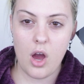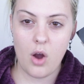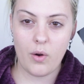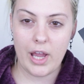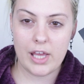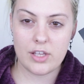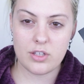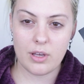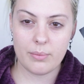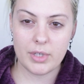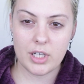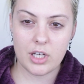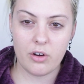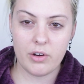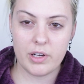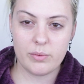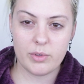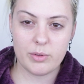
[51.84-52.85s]
Okay, so I'm gonna
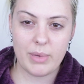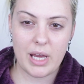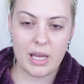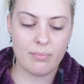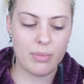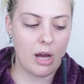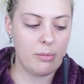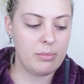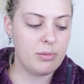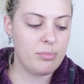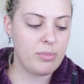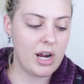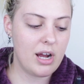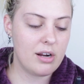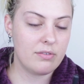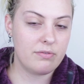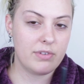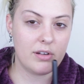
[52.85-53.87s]
go in with my Bobbi
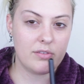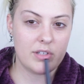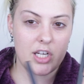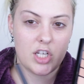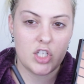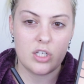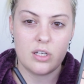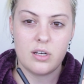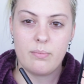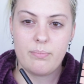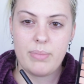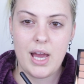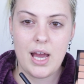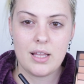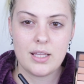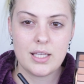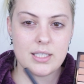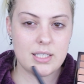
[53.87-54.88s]
Brown Foundation
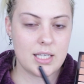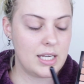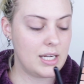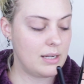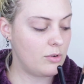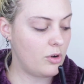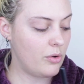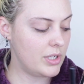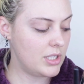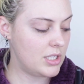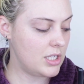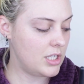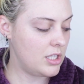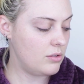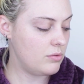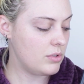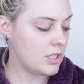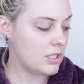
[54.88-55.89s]
palette, and I'm going to
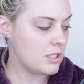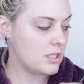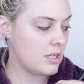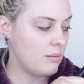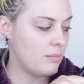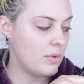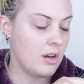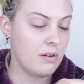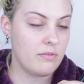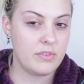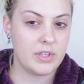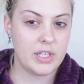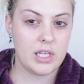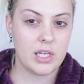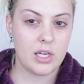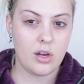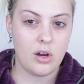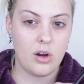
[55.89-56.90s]
use some of
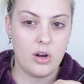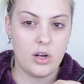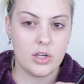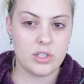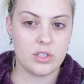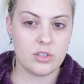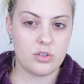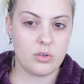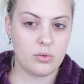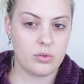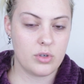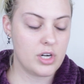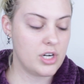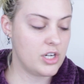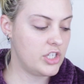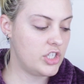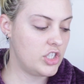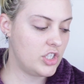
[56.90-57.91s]
the
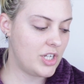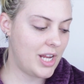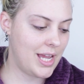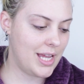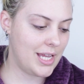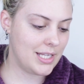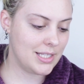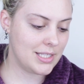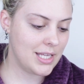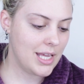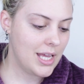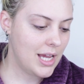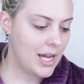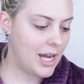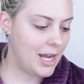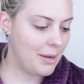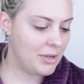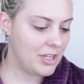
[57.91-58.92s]
contour shades.
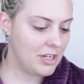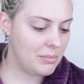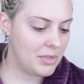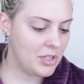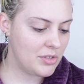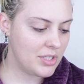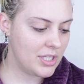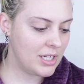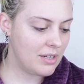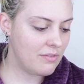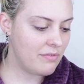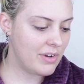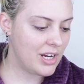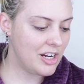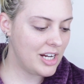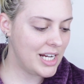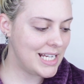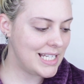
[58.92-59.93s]
I'm gonna be using
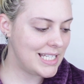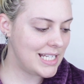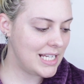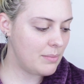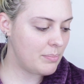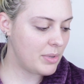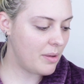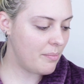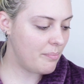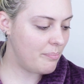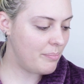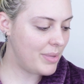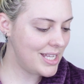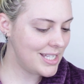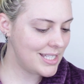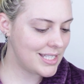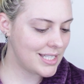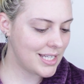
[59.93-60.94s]
Very Deep
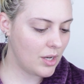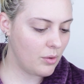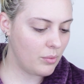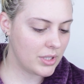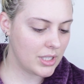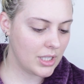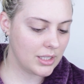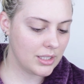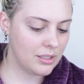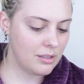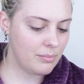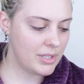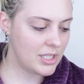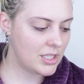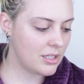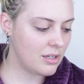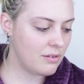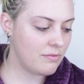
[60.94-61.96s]
Bisque with a little bit